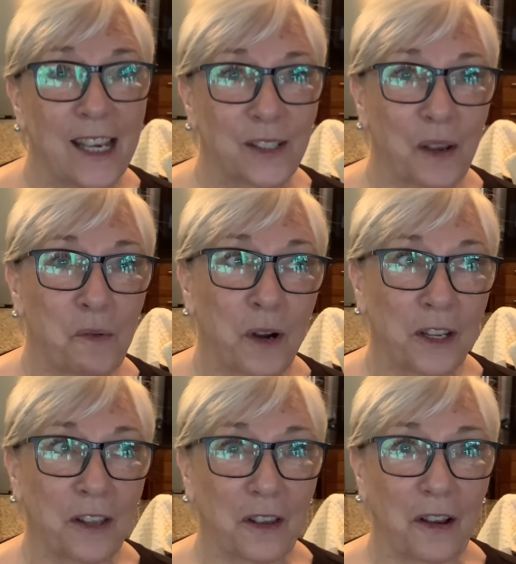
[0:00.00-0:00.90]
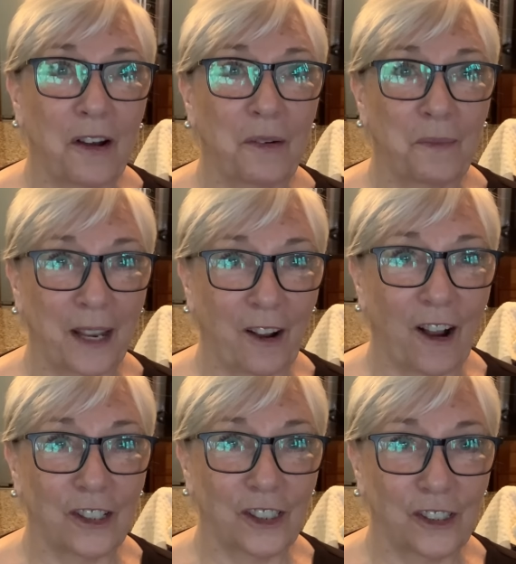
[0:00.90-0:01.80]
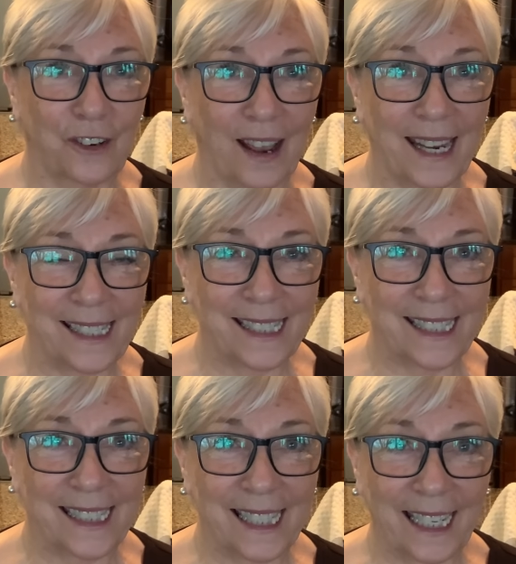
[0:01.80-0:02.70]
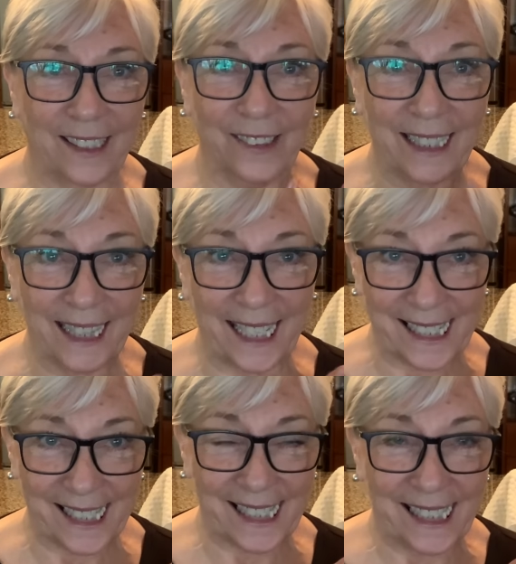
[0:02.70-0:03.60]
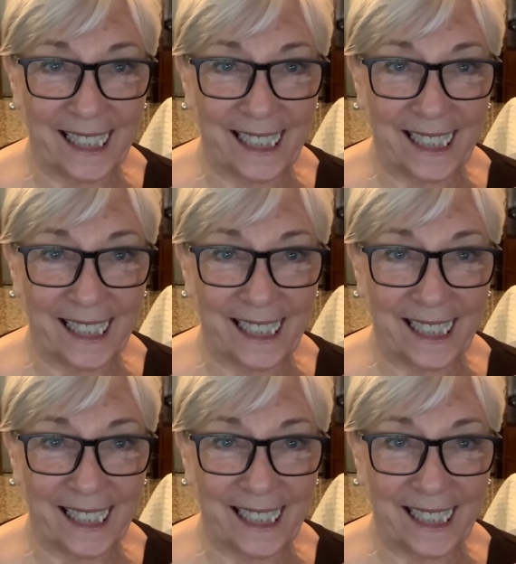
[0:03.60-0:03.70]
So I want, oh my gosh, you guys, like look at this.